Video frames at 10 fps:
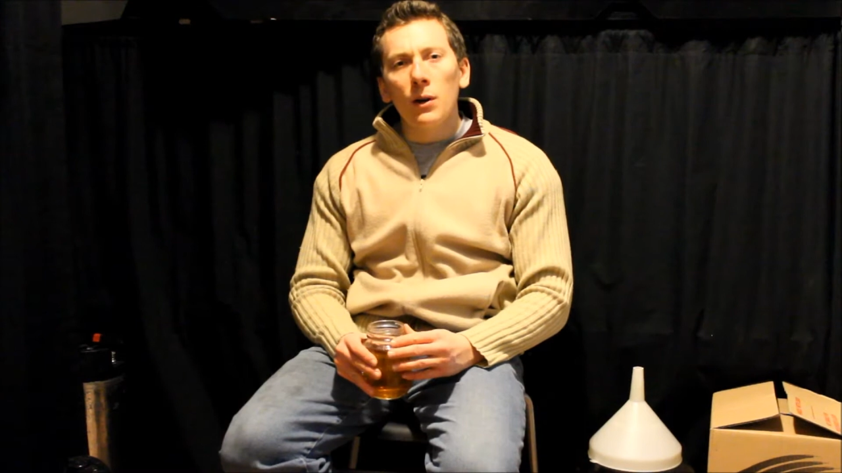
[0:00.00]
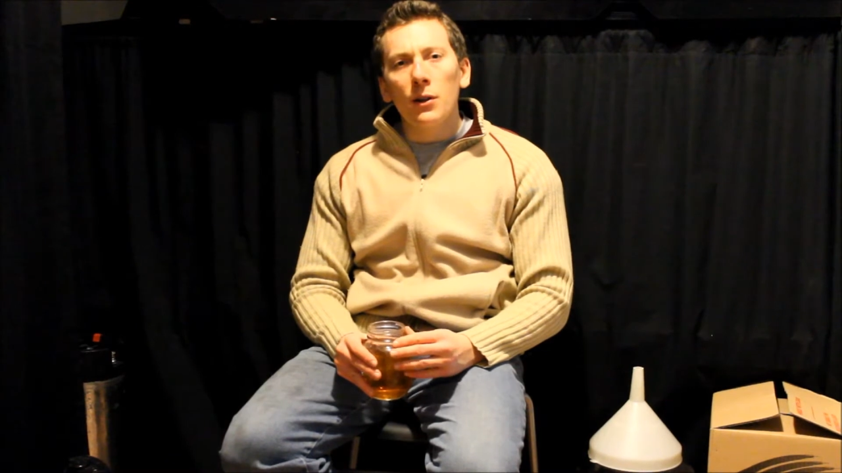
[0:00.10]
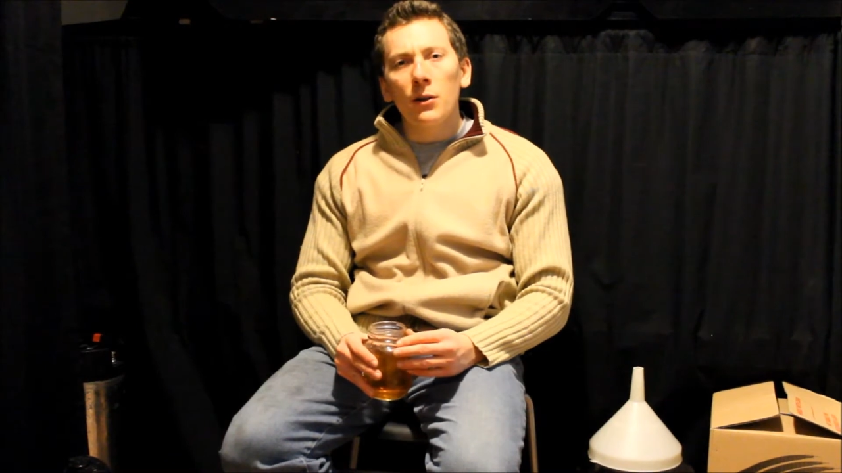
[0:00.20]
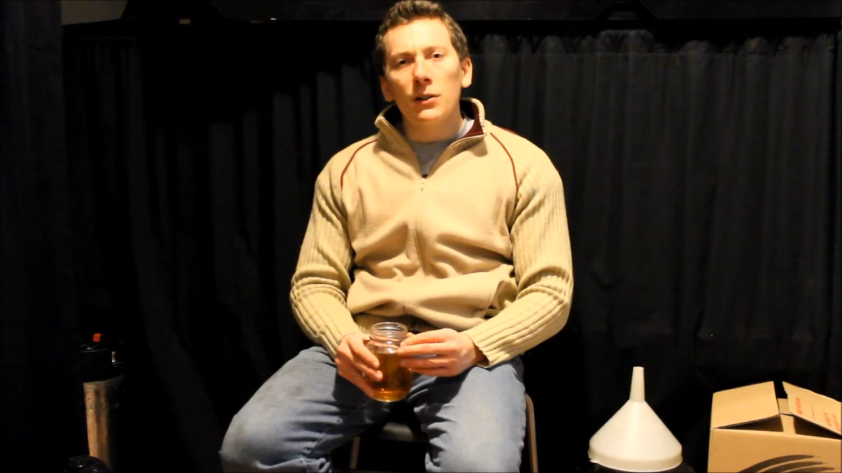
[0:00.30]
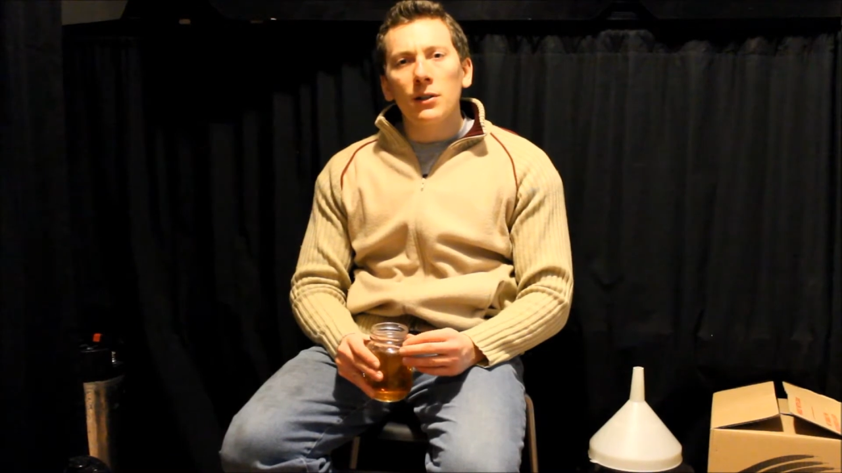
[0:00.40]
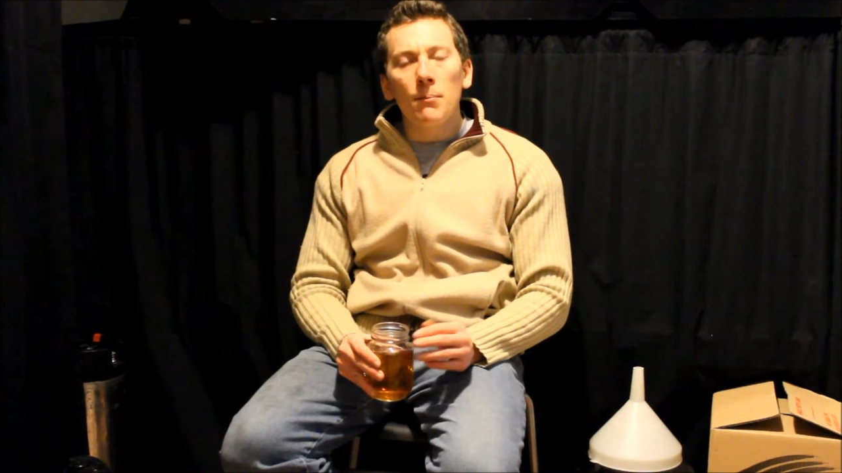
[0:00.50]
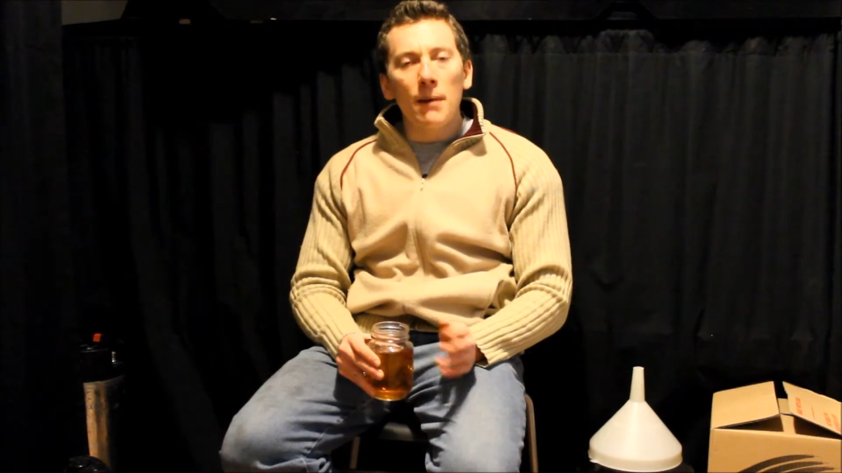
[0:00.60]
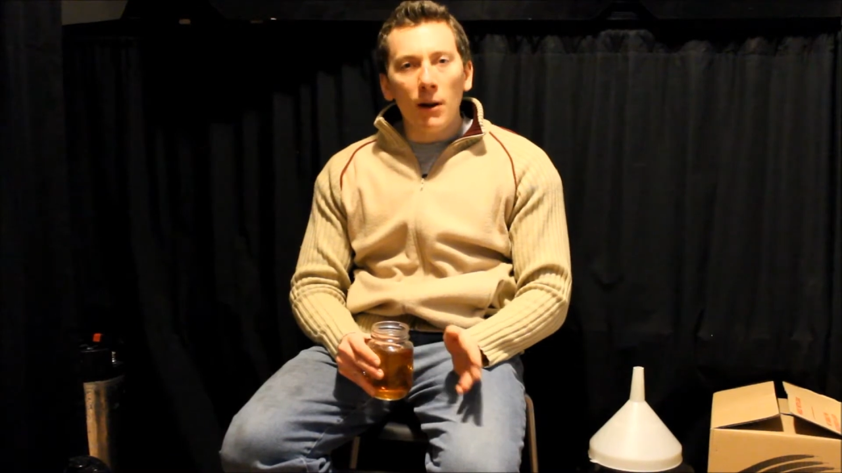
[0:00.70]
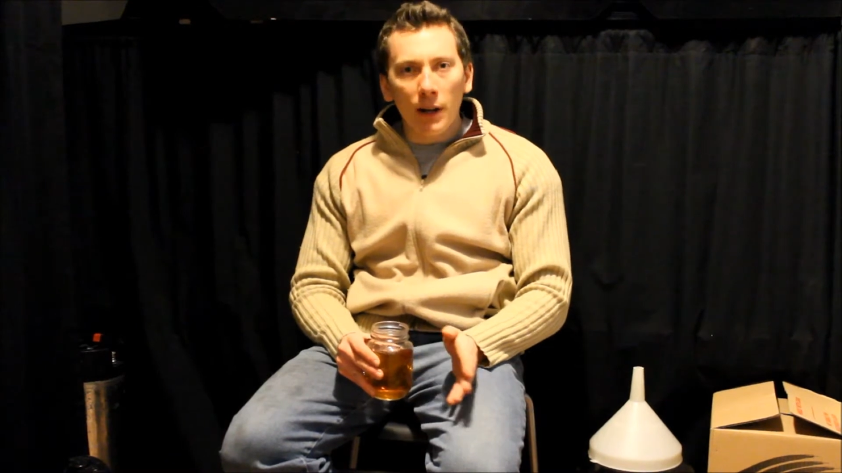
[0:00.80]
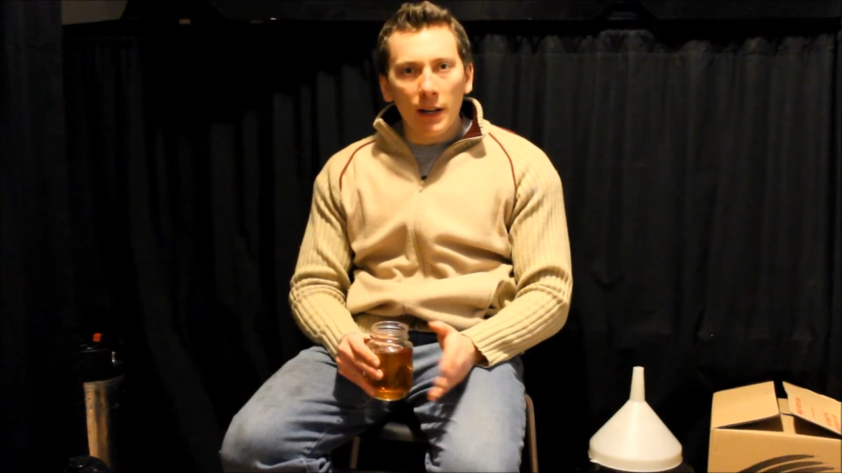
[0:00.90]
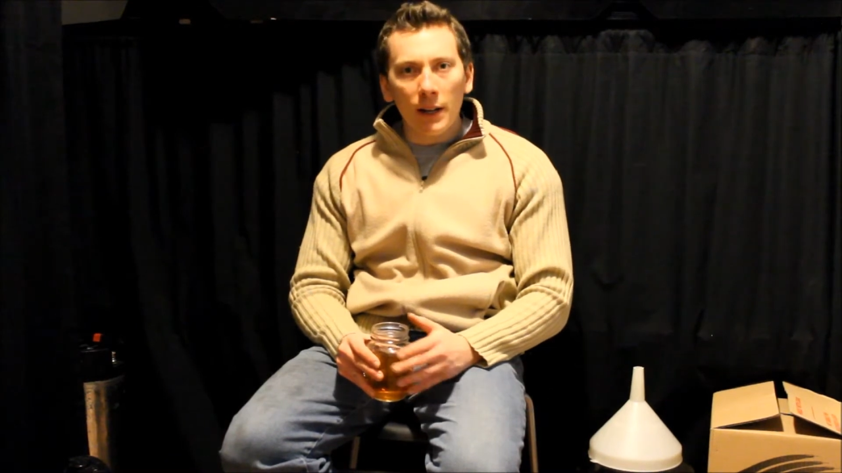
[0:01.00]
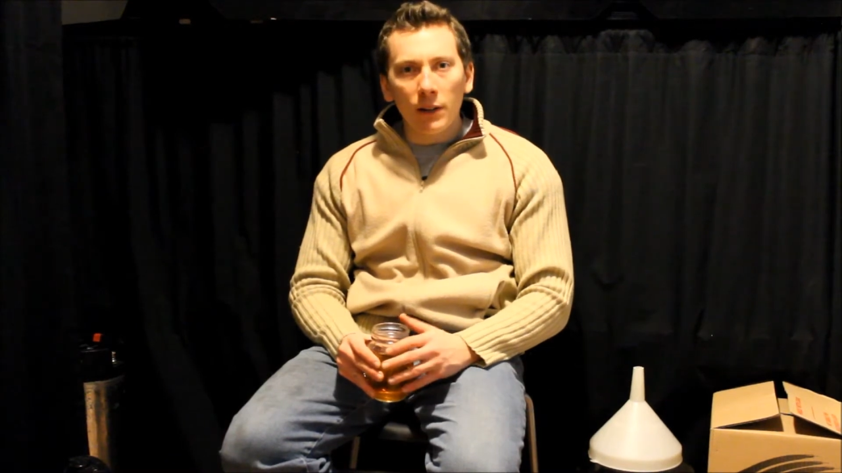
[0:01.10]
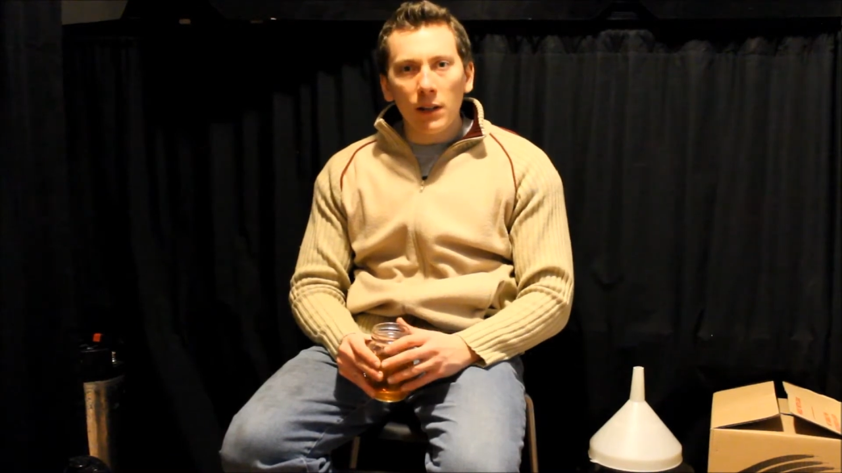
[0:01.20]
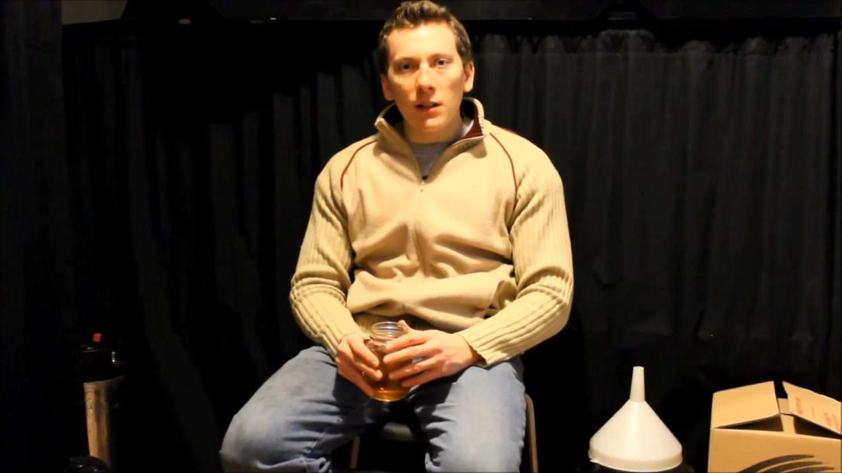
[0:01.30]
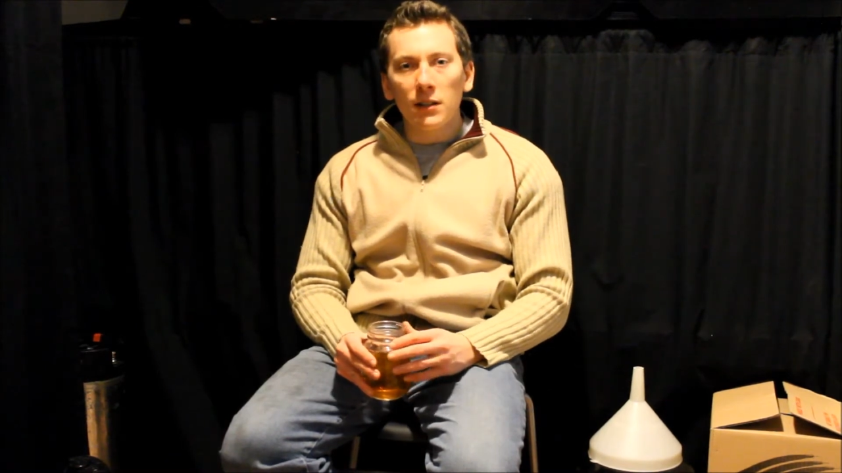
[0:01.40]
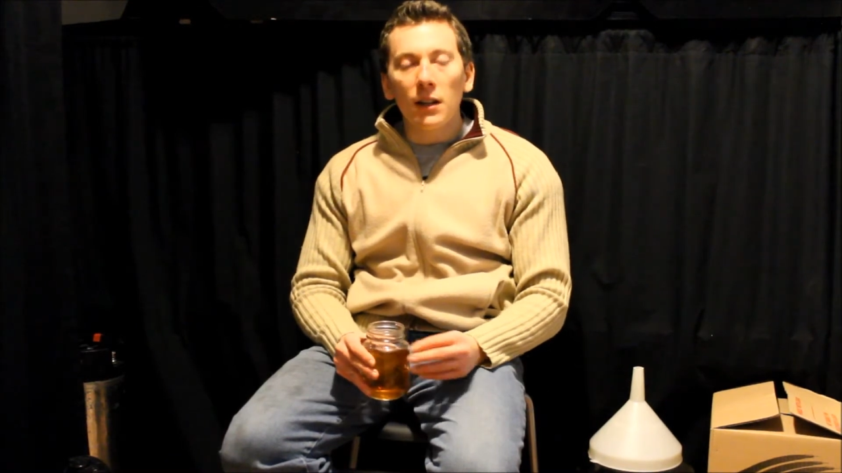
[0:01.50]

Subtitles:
whether it's an American ale yeast,